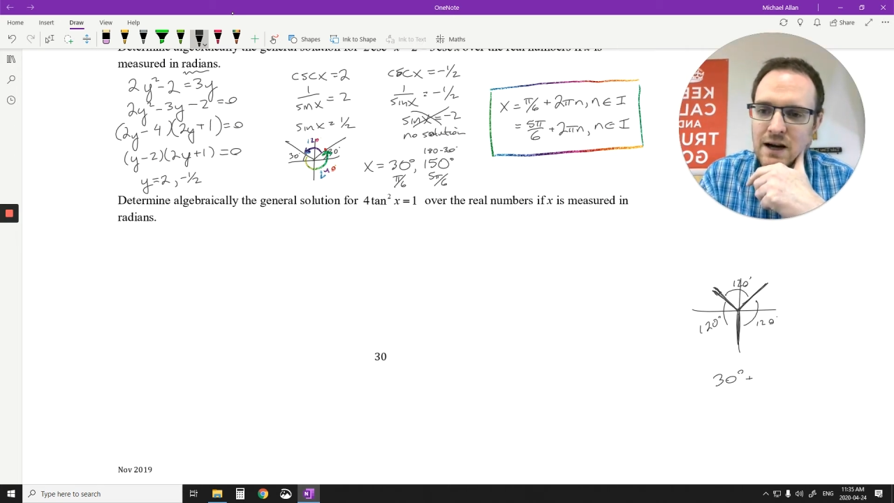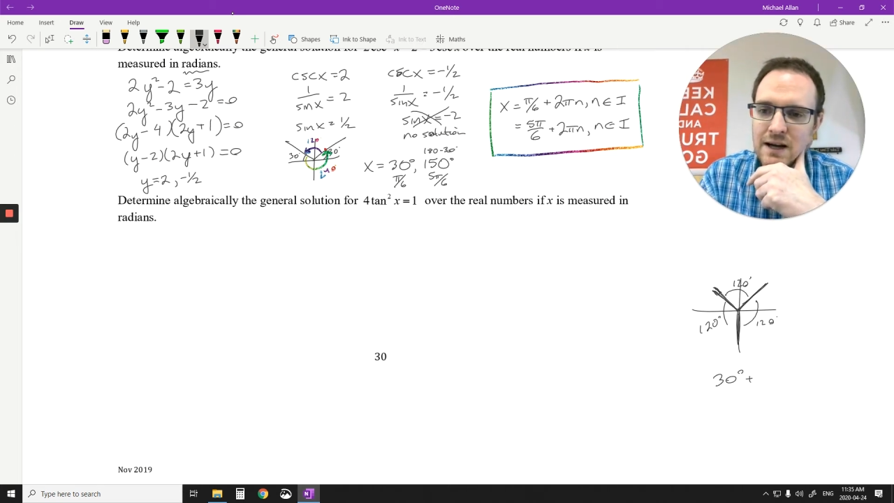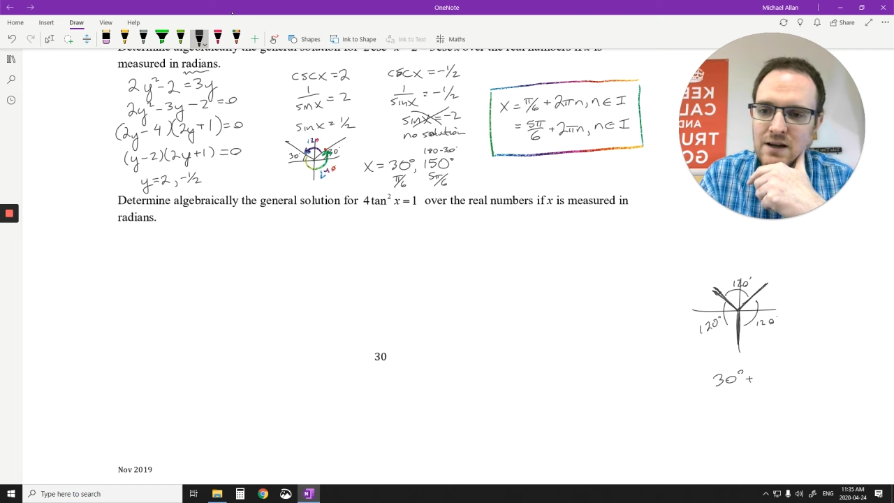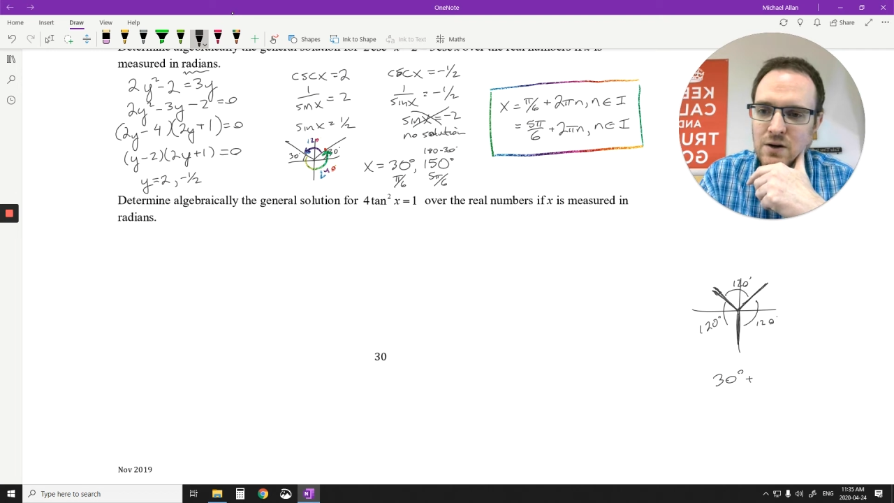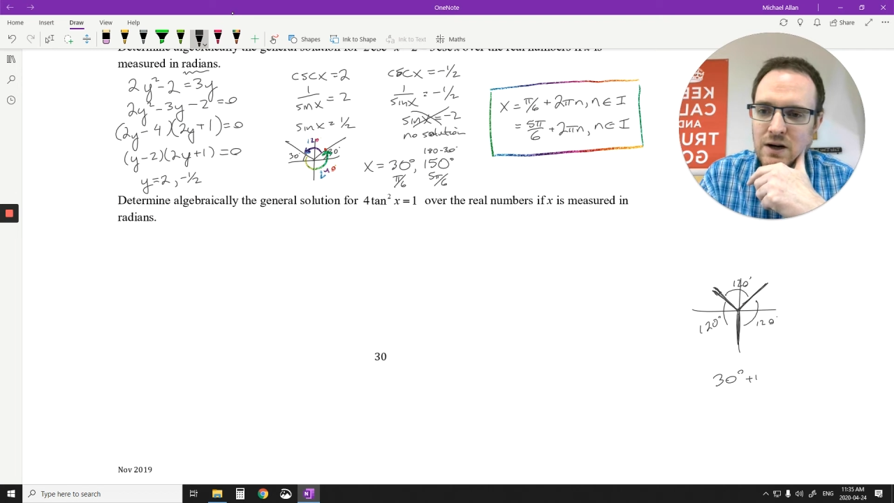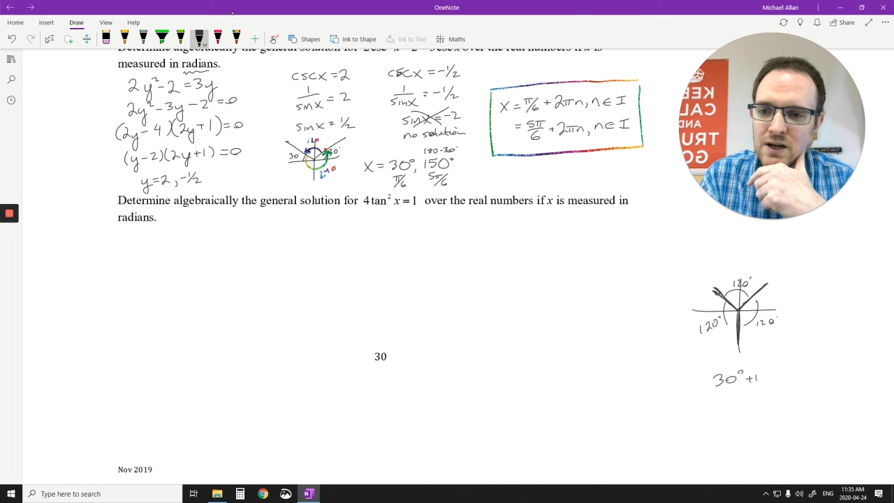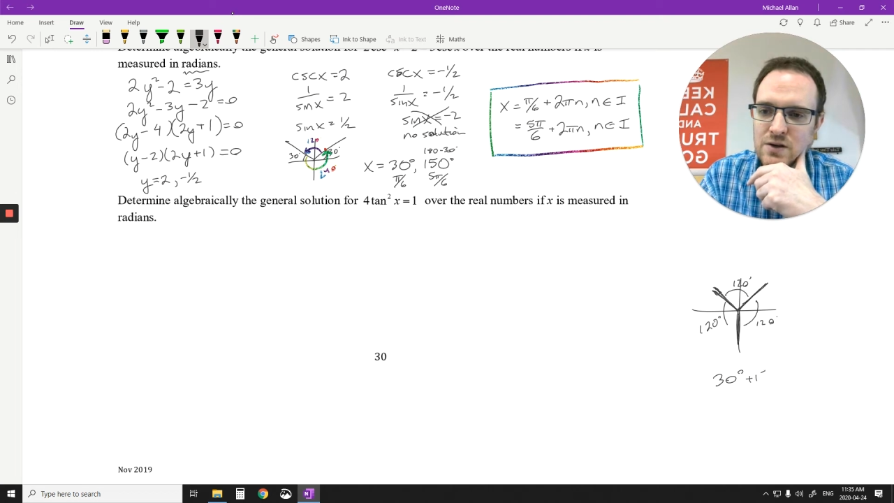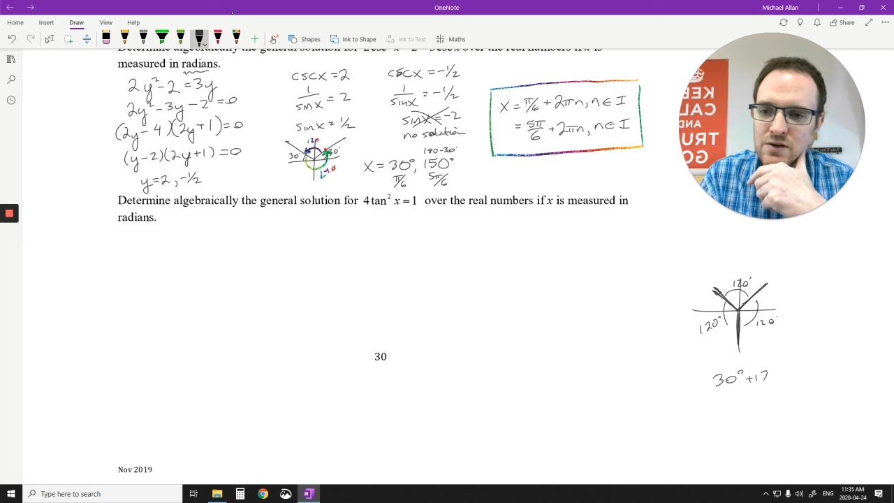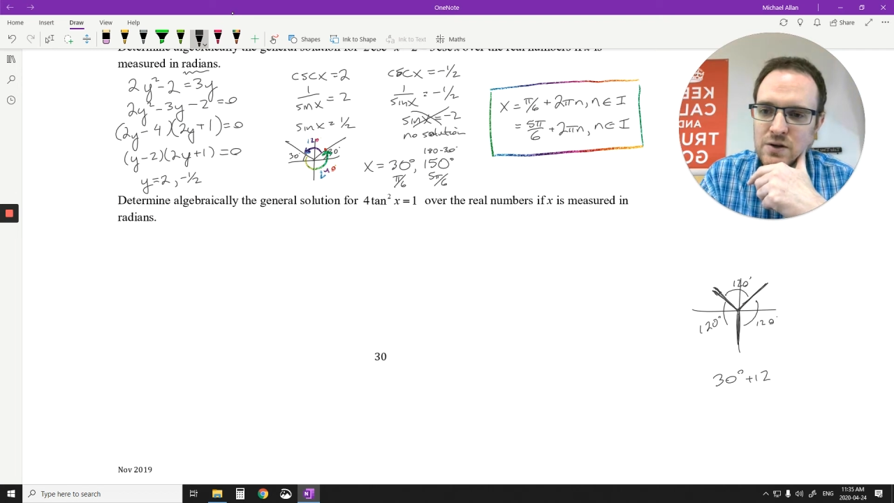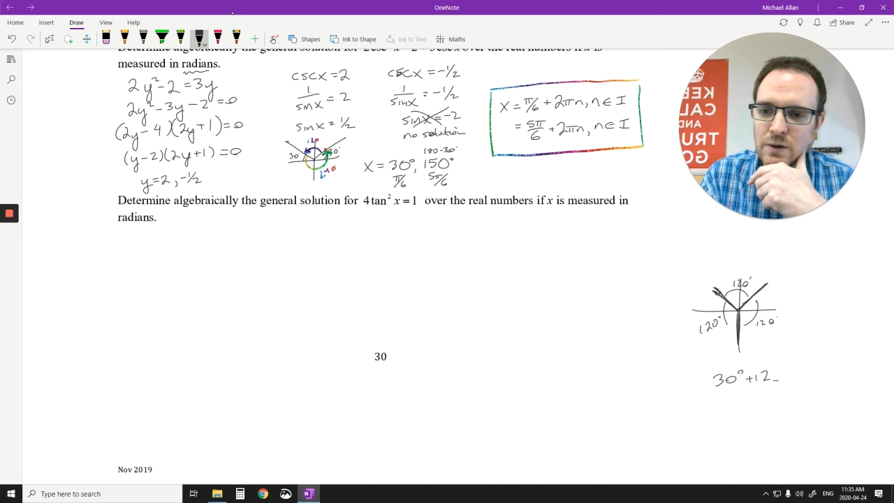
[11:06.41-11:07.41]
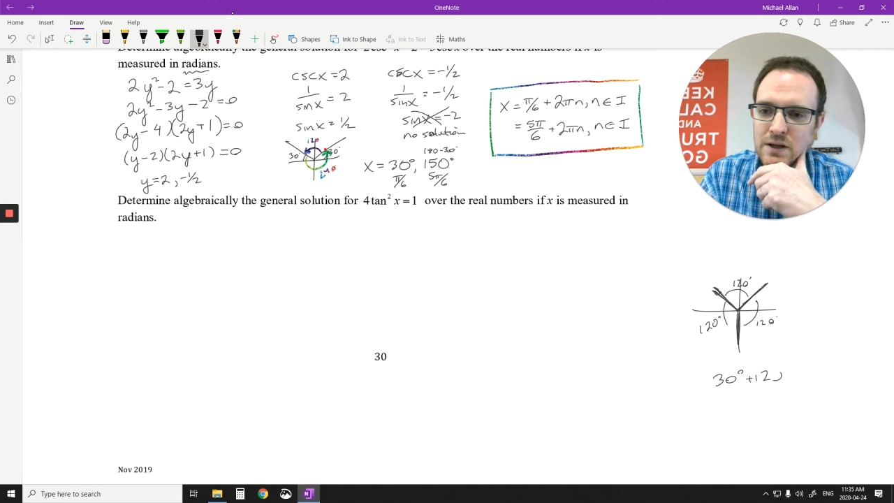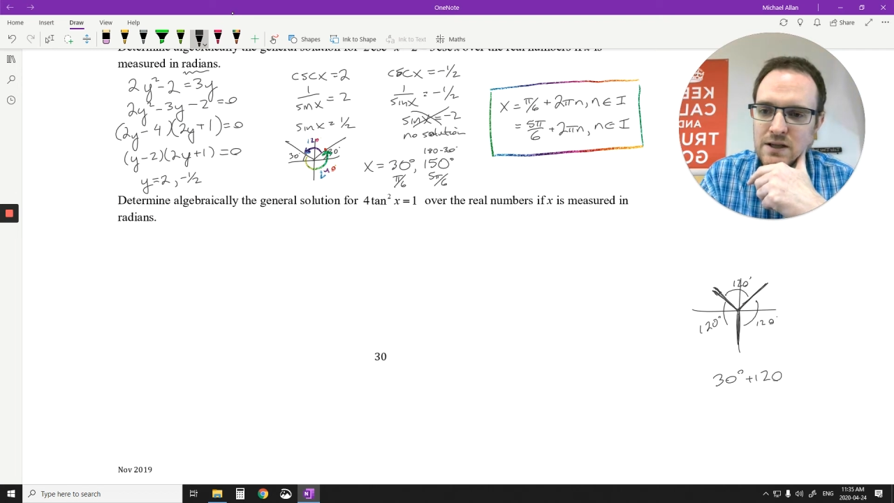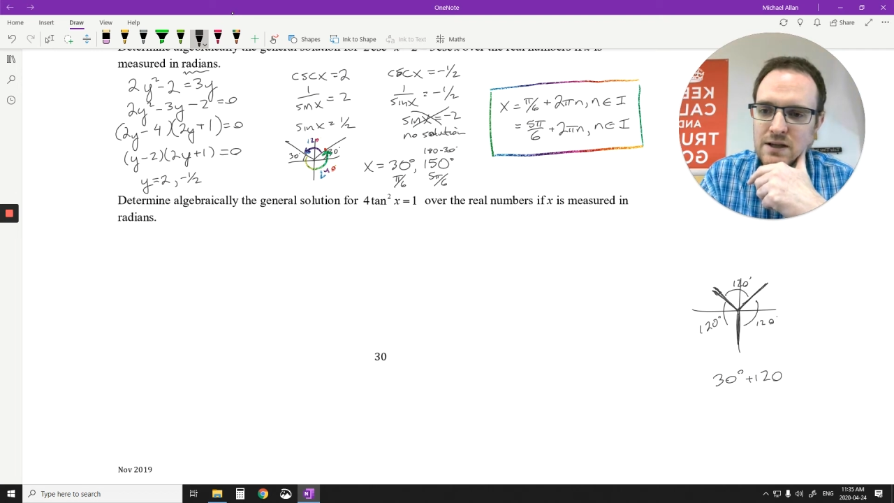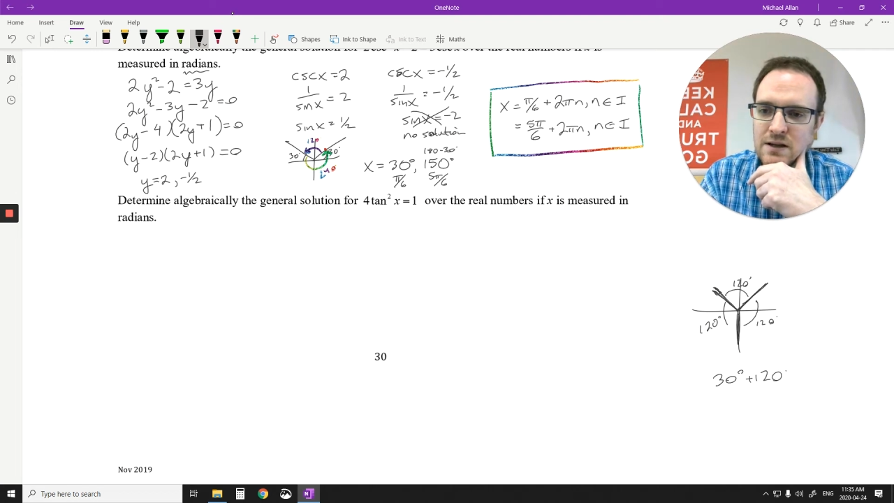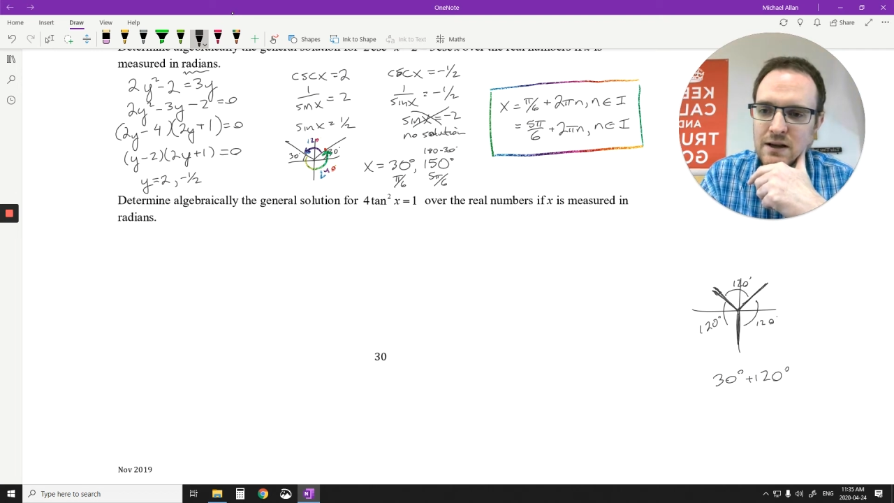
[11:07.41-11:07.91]
I can go
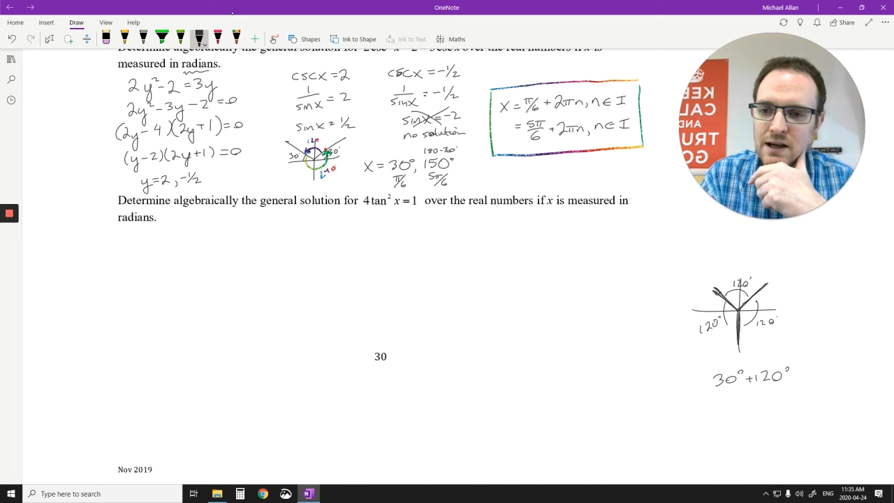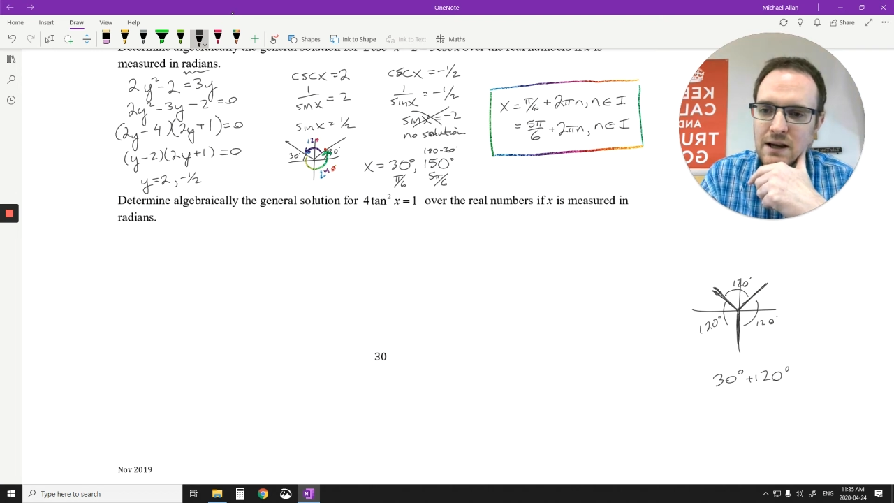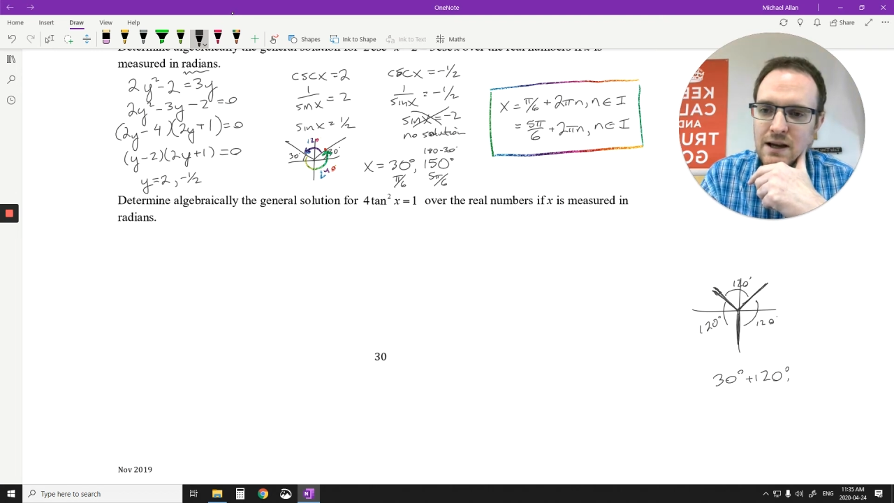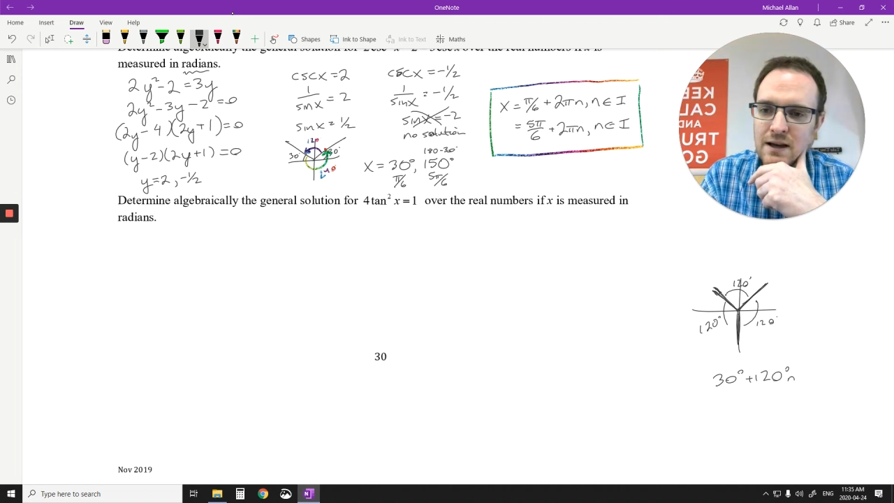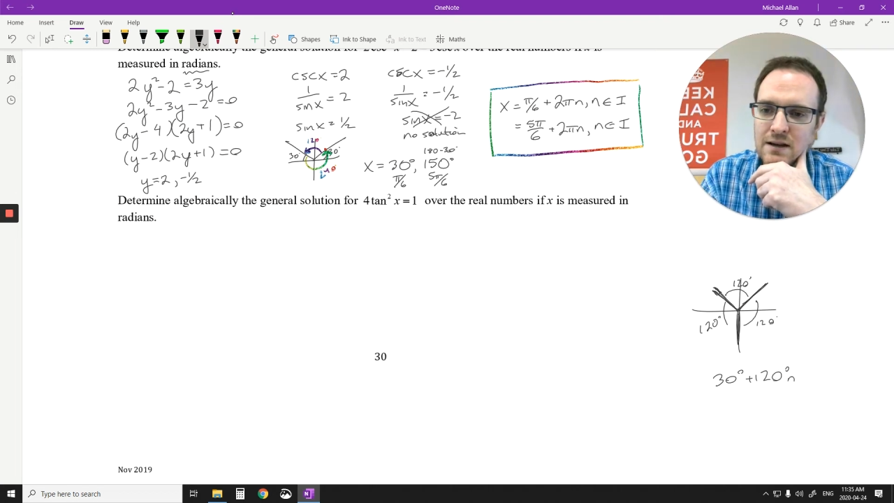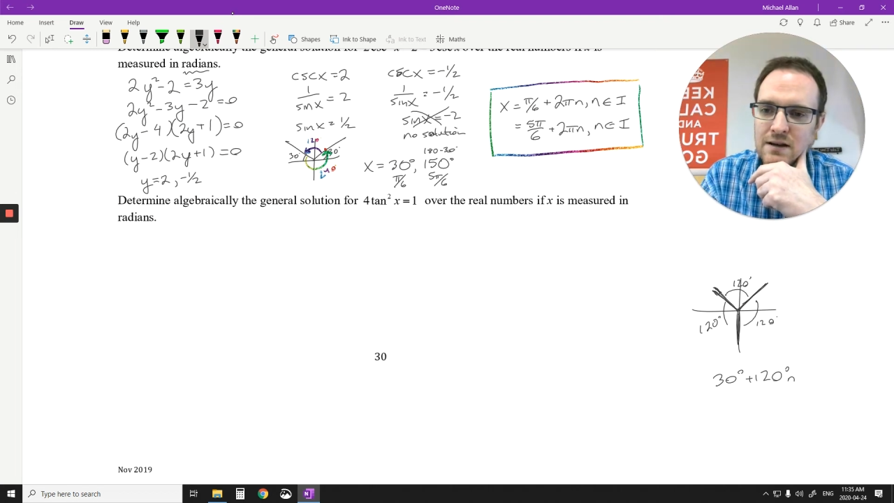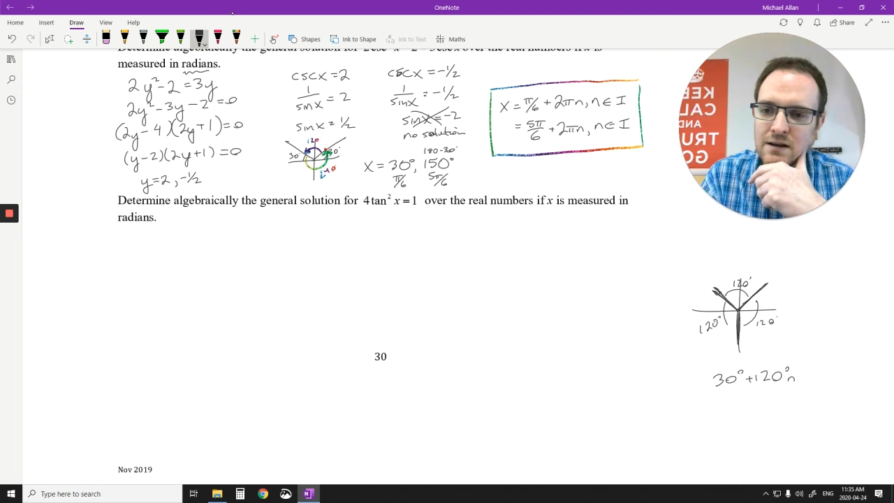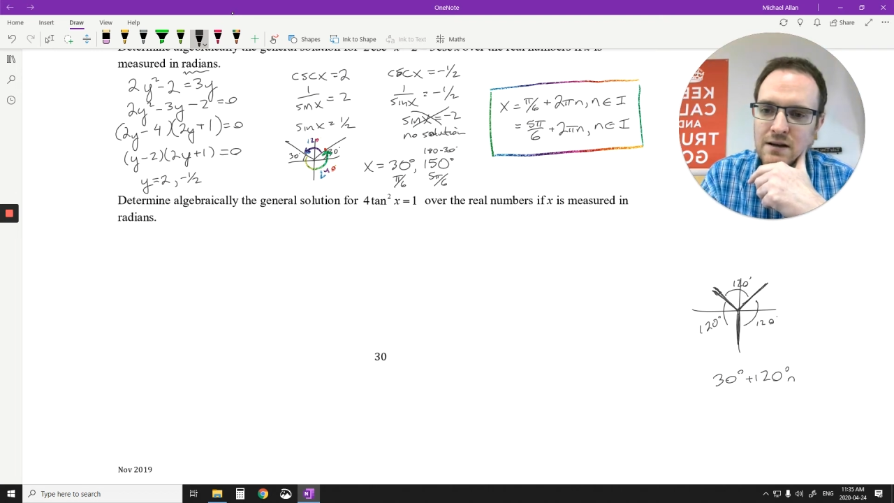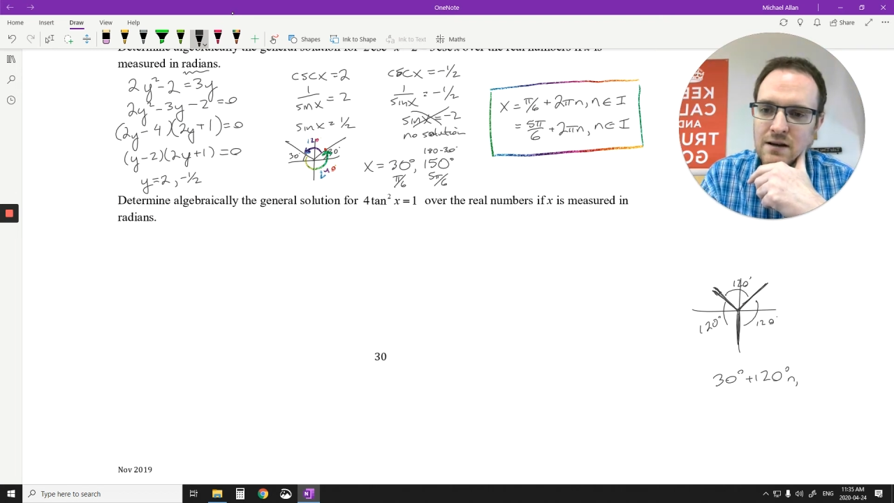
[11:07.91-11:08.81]
120, N,